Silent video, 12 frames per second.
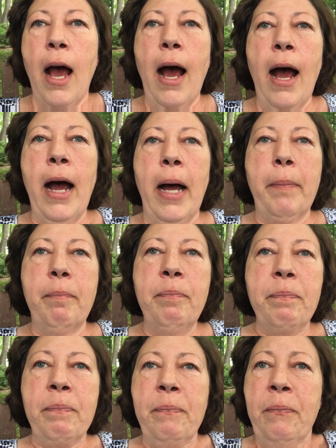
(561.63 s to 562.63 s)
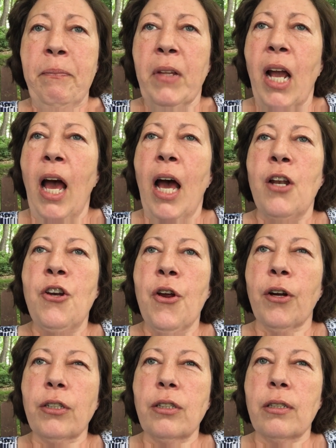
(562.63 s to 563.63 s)
A
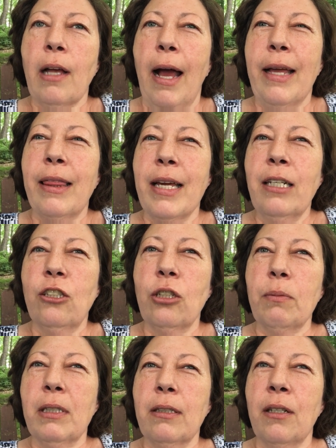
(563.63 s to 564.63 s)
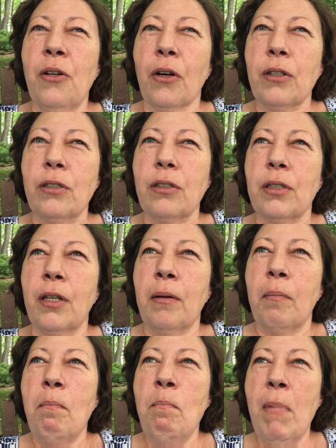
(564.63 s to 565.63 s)
nurse, I think she was a nurse
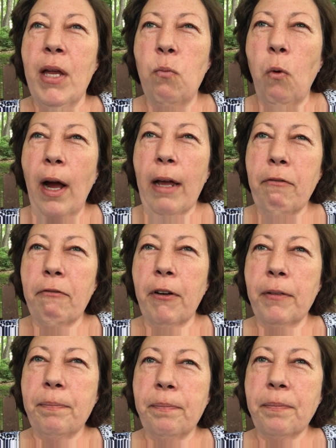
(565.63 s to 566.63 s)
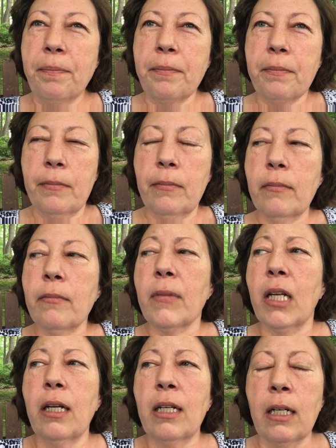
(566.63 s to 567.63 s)
midwife,
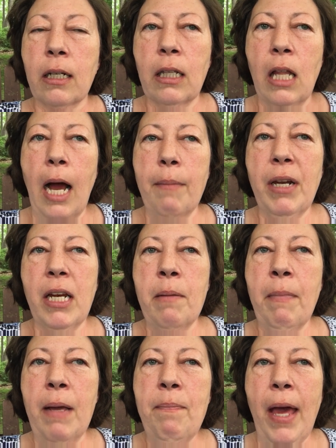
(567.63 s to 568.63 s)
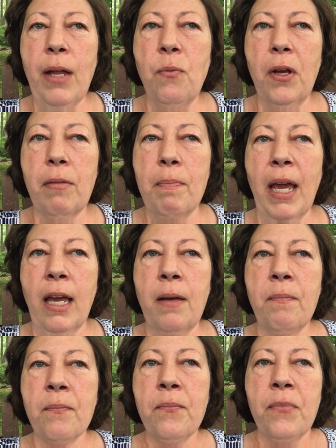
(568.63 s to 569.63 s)
climbed into my bed with
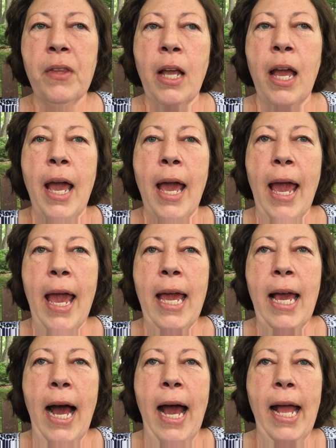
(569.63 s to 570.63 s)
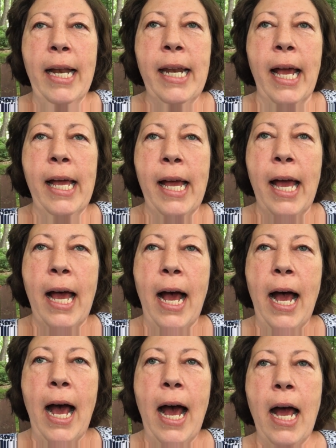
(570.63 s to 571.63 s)
me and
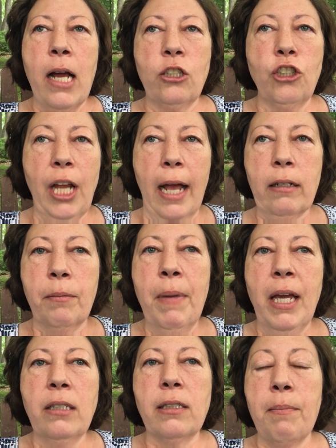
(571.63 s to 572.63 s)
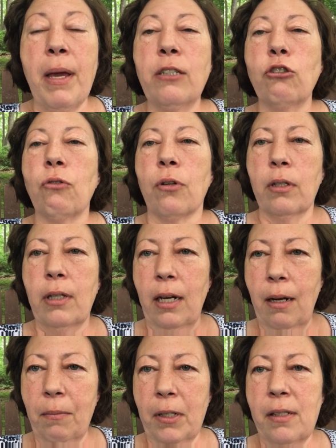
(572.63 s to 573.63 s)
checked me to make sure that
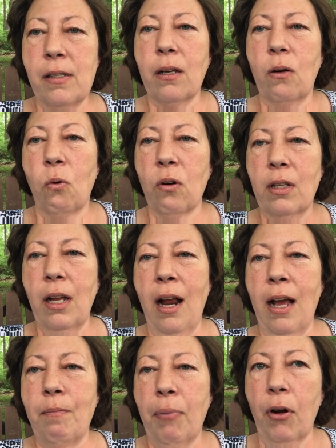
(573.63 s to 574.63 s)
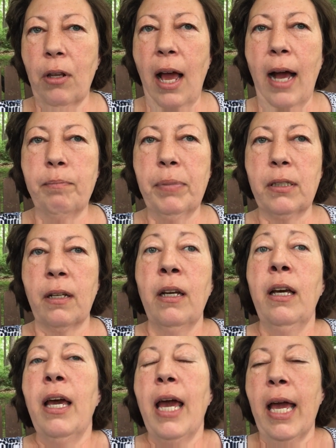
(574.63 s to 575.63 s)
it was the cord that had prolapsed,
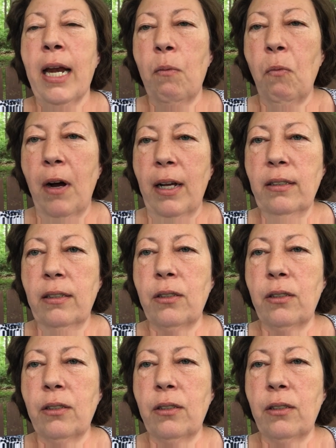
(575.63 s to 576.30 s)
and it was.